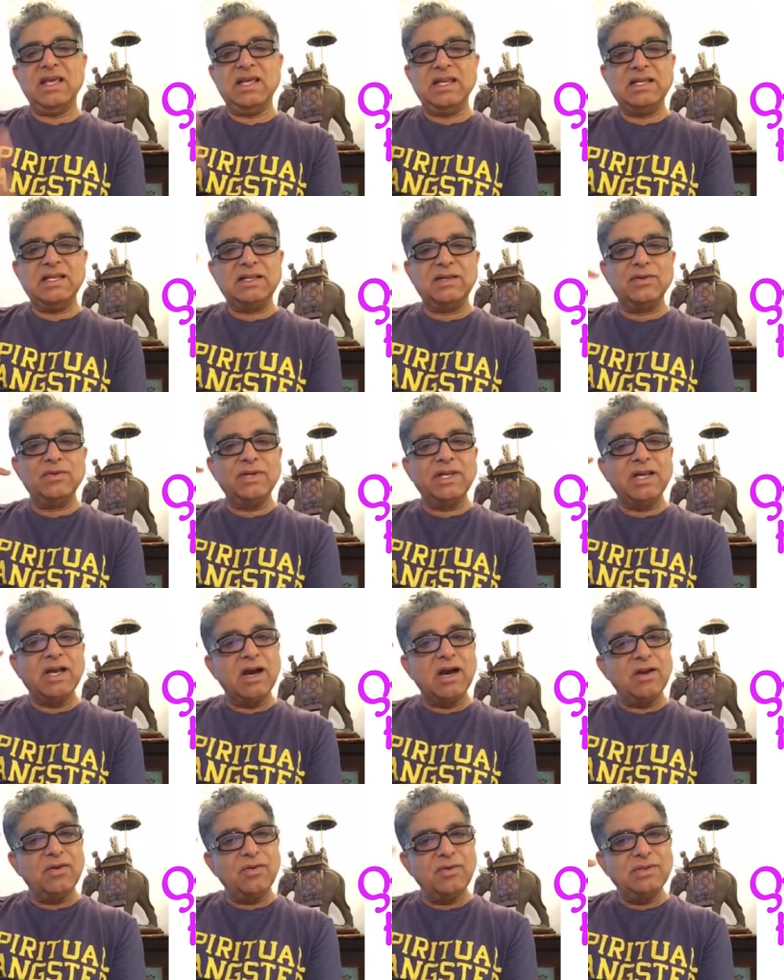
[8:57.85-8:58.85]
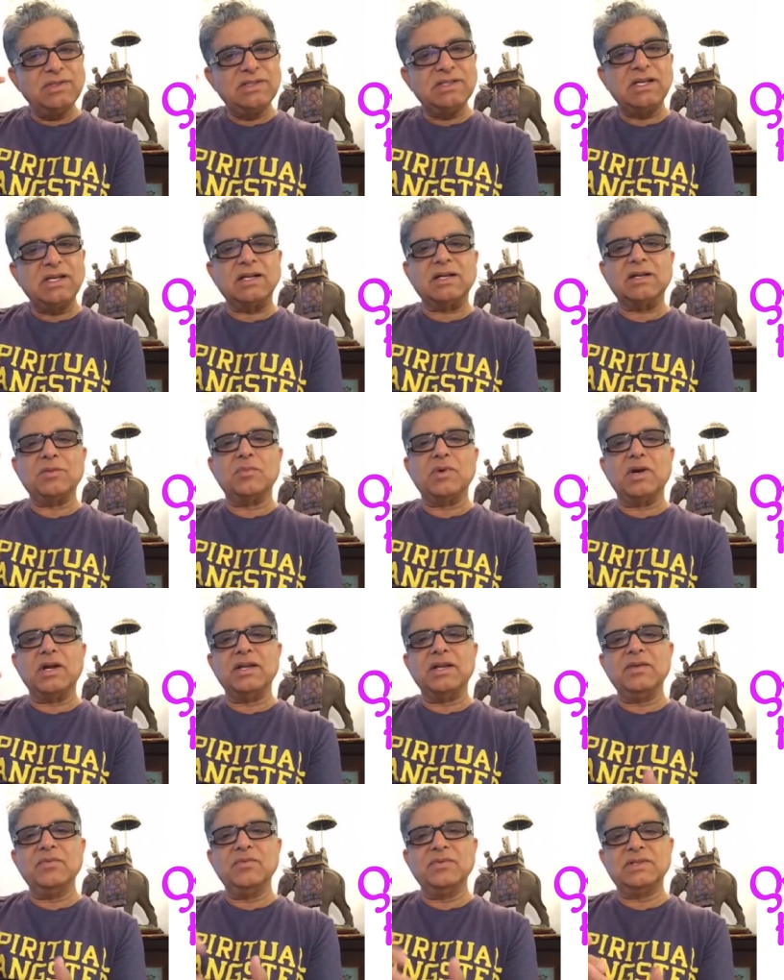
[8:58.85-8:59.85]
including our own subtle
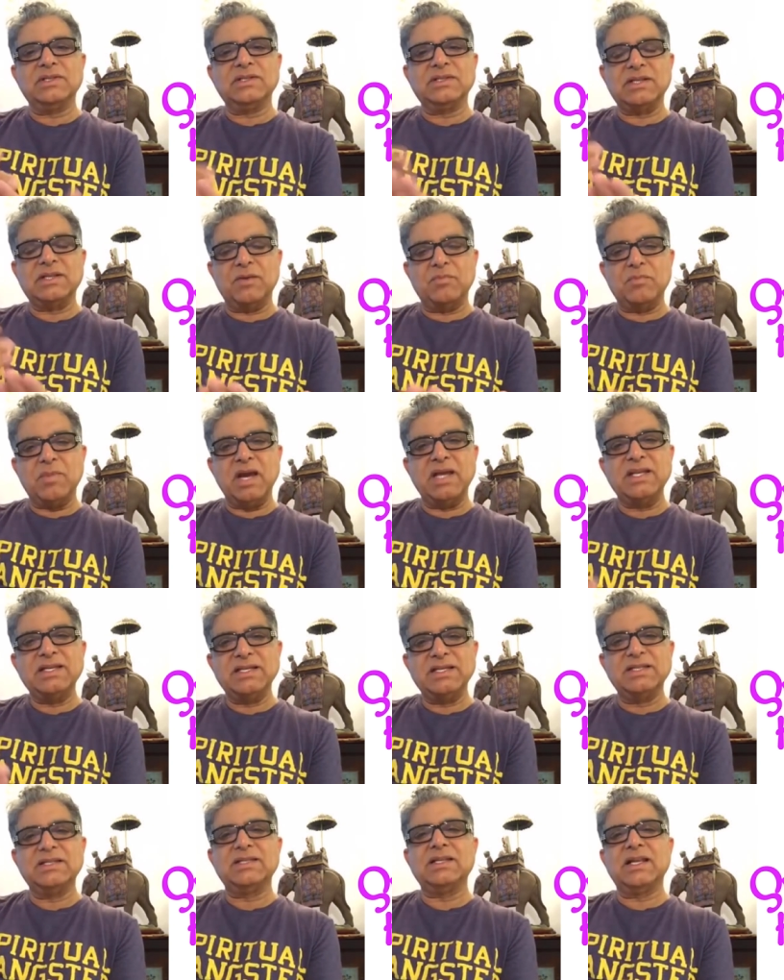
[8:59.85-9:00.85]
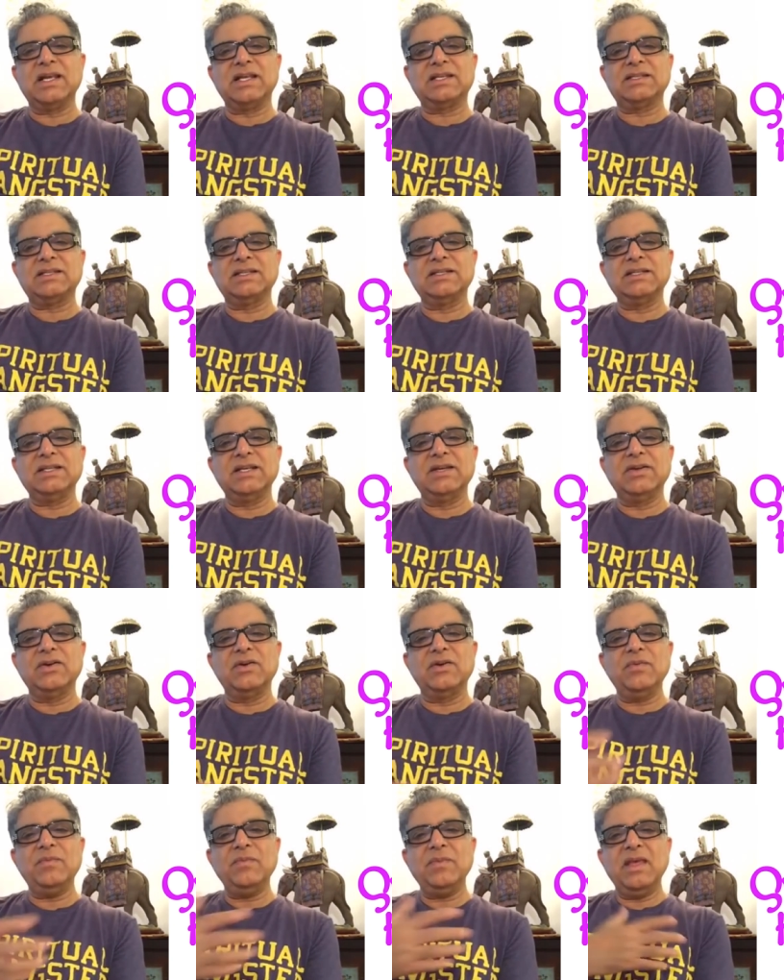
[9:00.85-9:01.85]
body, which is our mind, intellect, and
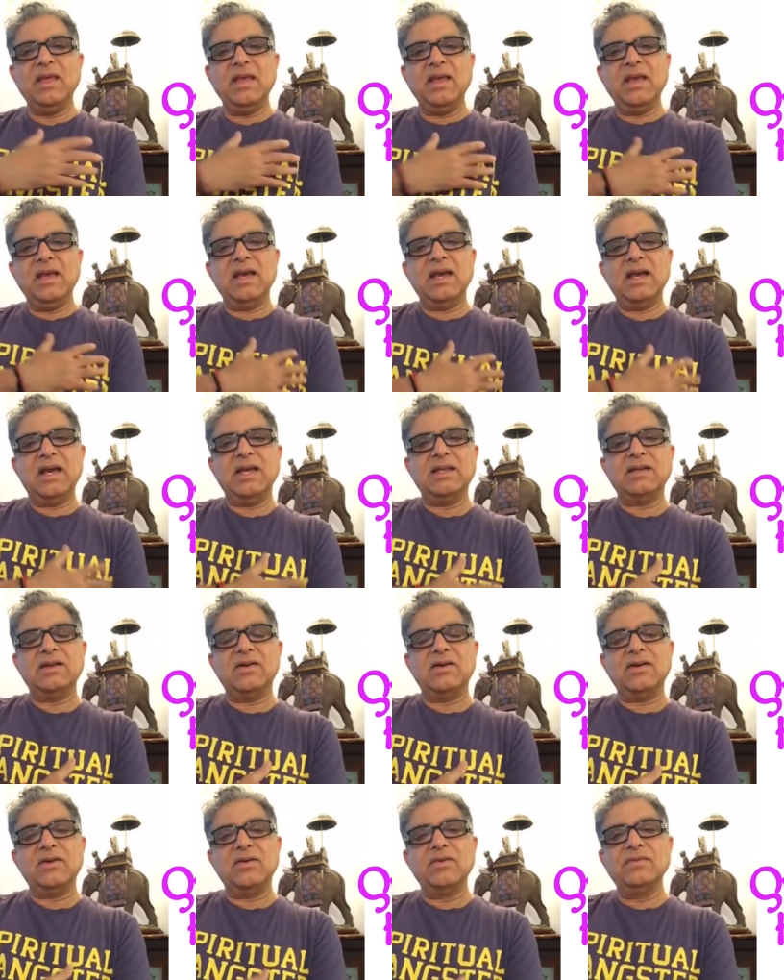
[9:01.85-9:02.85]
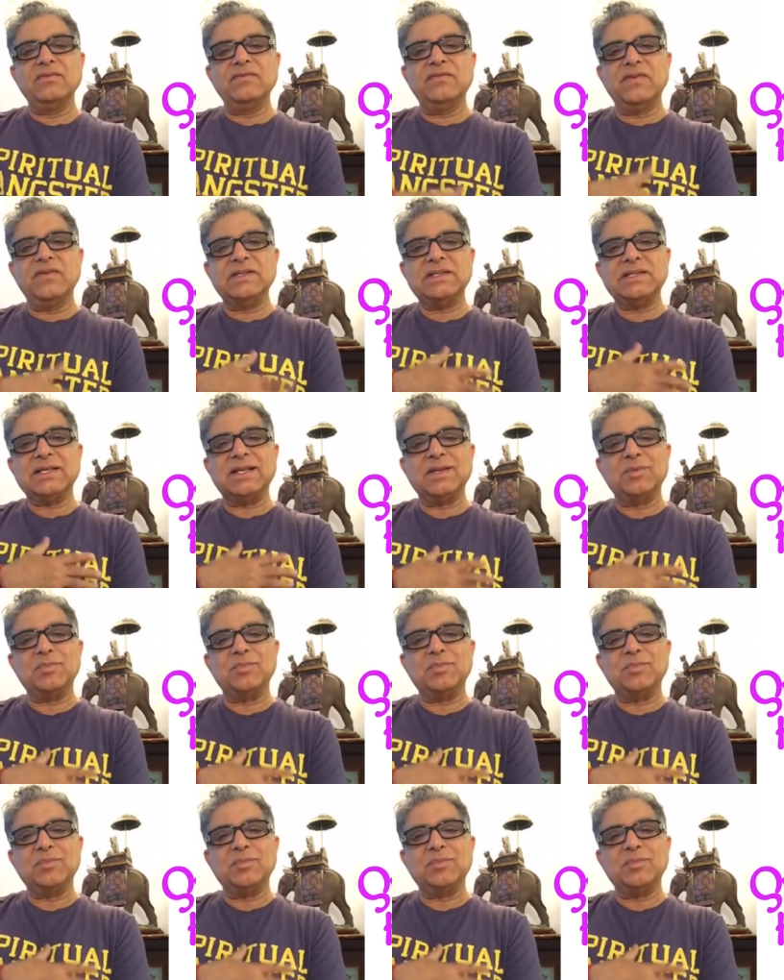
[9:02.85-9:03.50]
ego, and our own physical